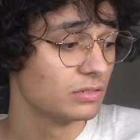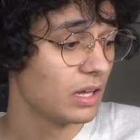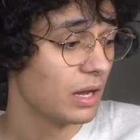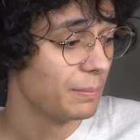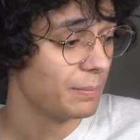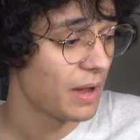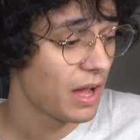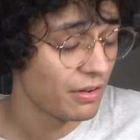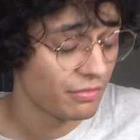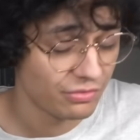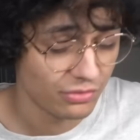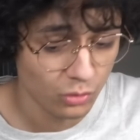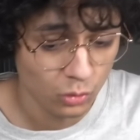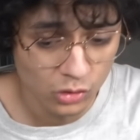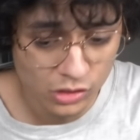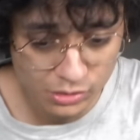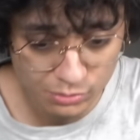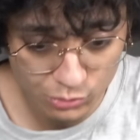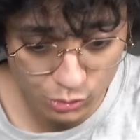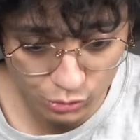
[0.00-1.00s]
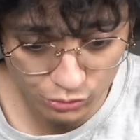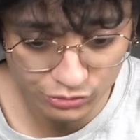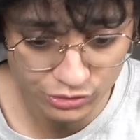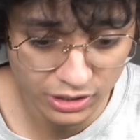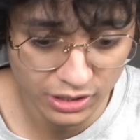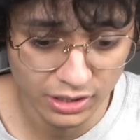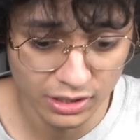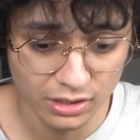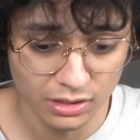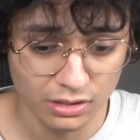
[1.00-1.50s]
I'm not fully moved
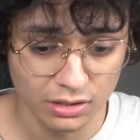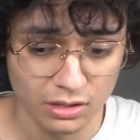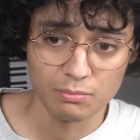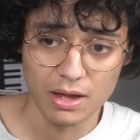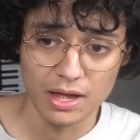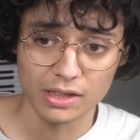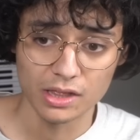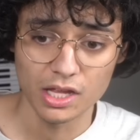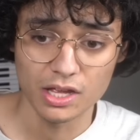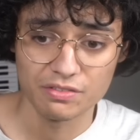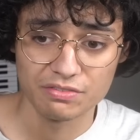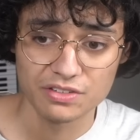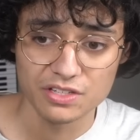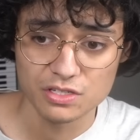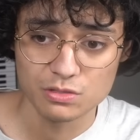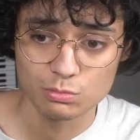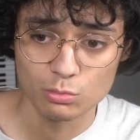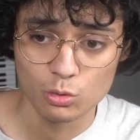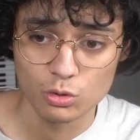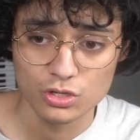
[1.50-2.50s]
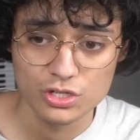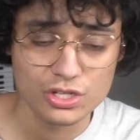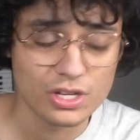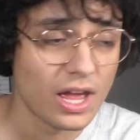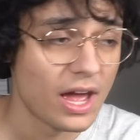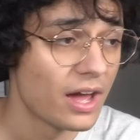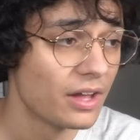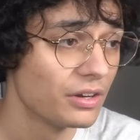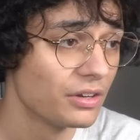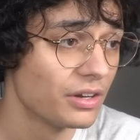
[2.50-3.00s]
in. My life is more
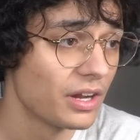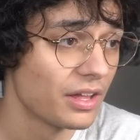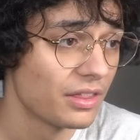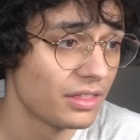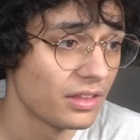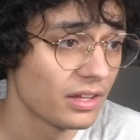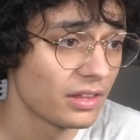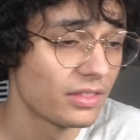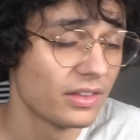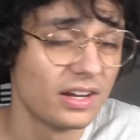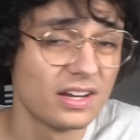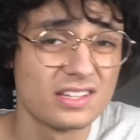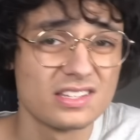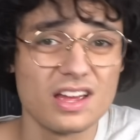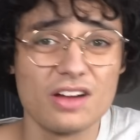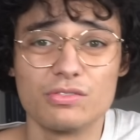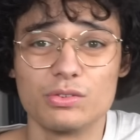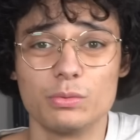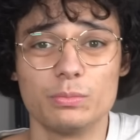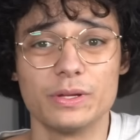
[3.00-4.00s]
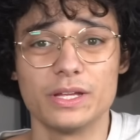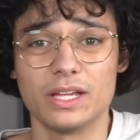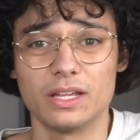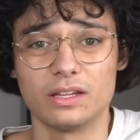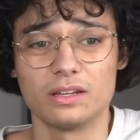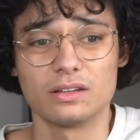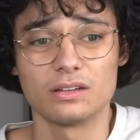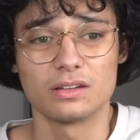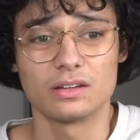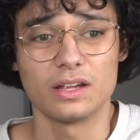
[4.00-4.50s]
scattered, I think, than it's ever
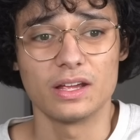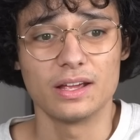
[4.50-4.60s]
been.